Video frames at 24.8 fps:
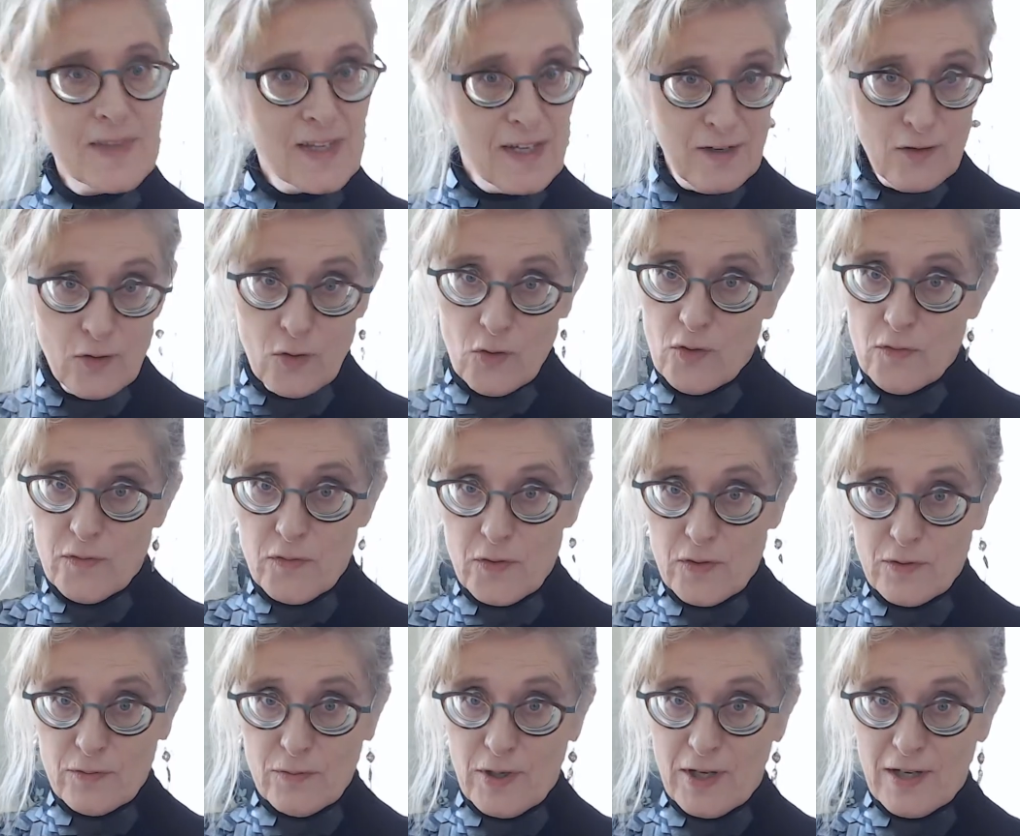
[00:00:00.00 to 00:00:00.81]

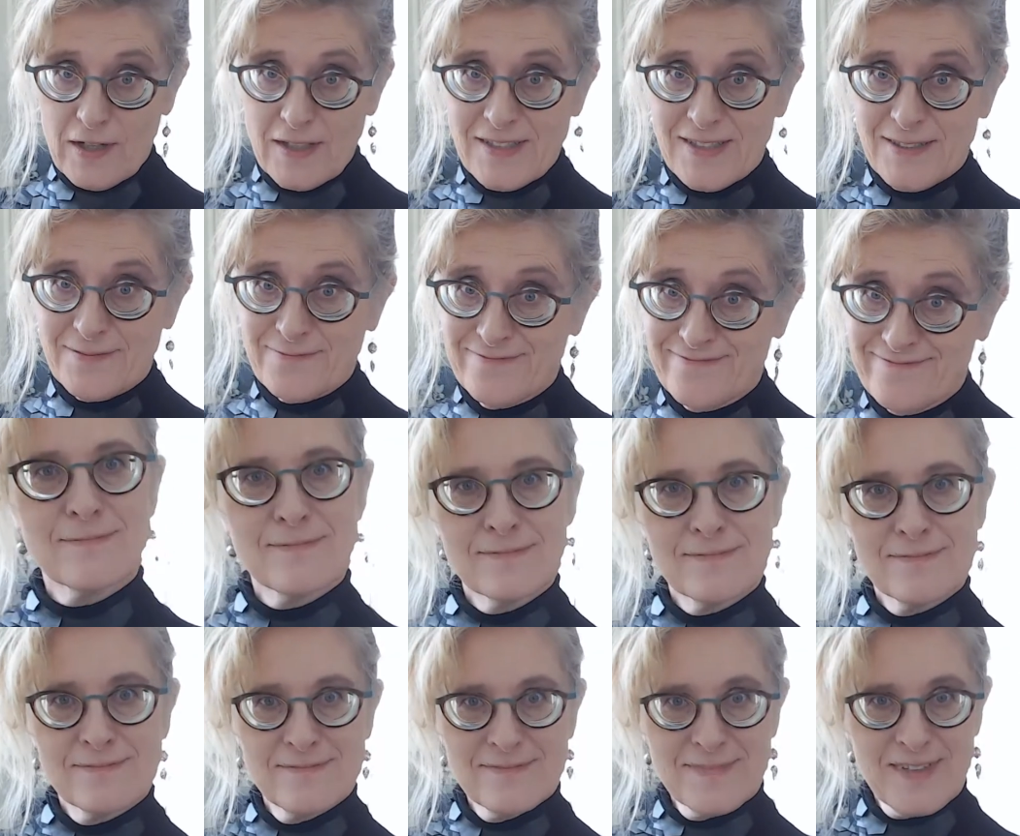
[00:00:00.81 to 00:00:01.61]
Awful, right?
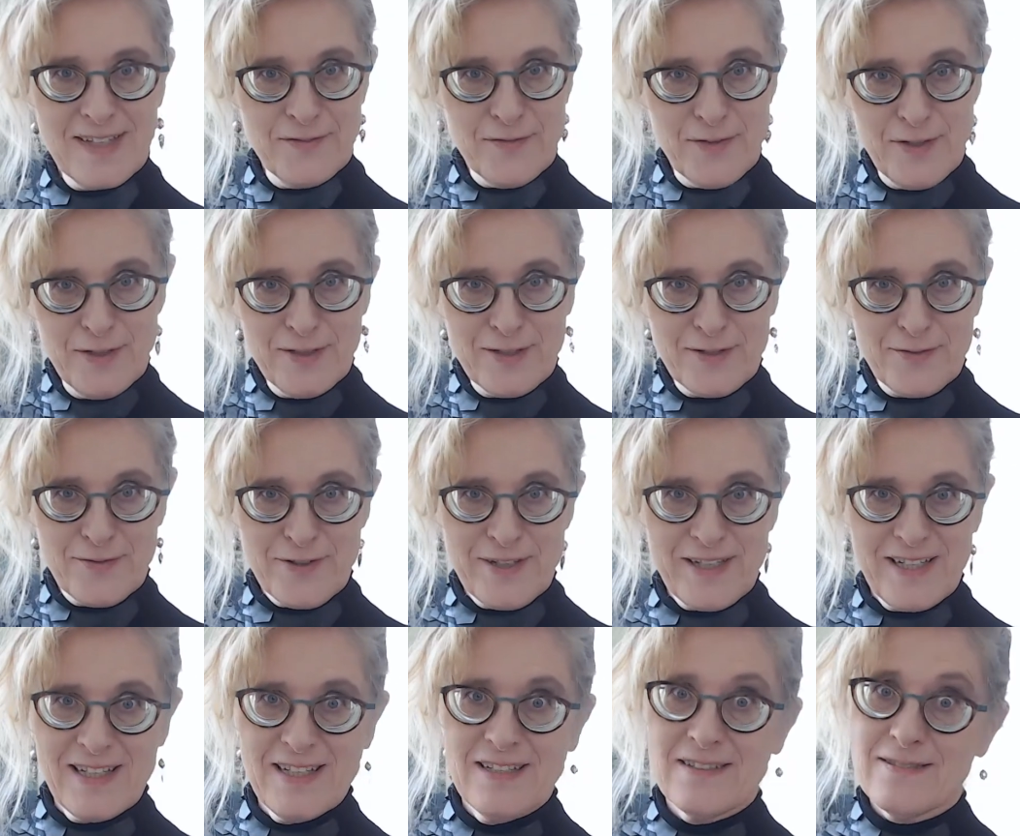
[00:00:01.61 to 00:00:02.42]
If you
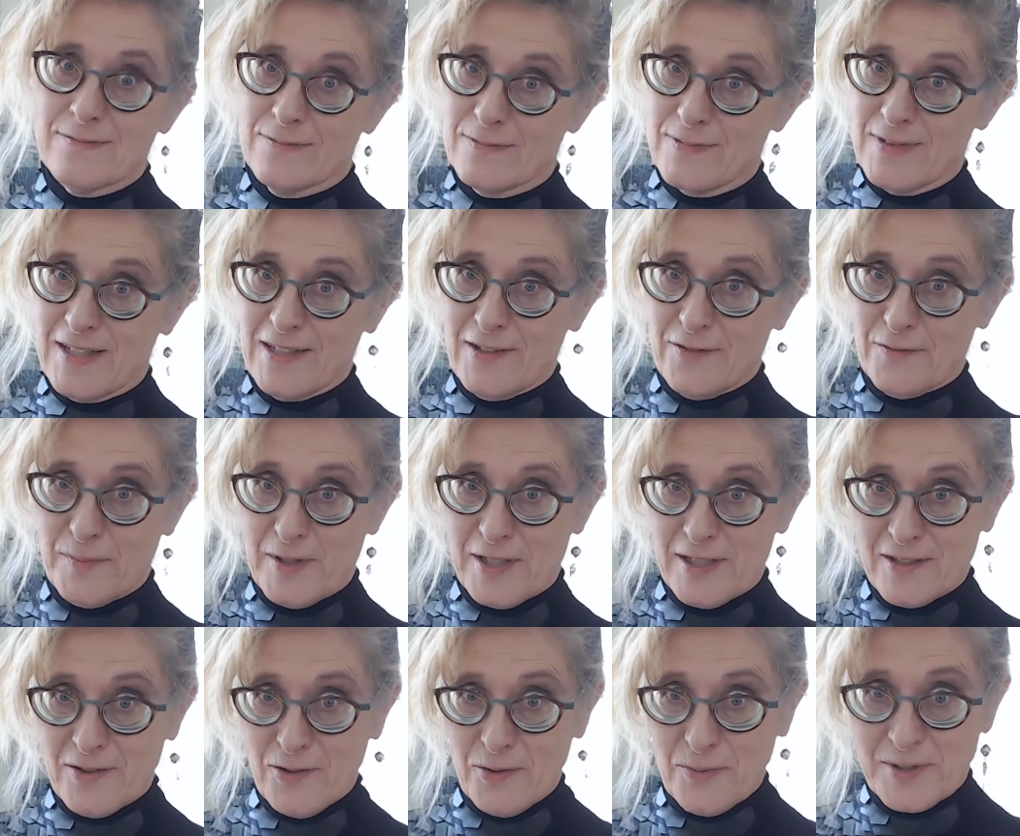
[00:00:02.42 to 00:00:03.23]
agree, give me a
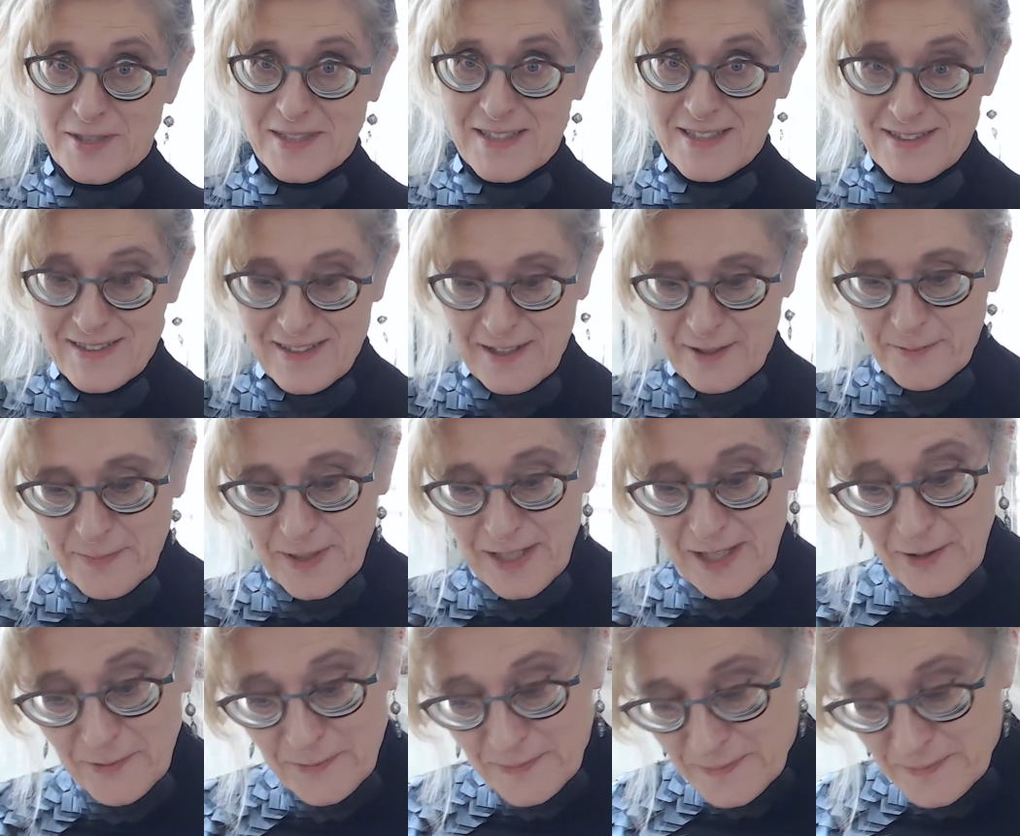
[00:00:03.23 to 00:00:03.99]
comment down below.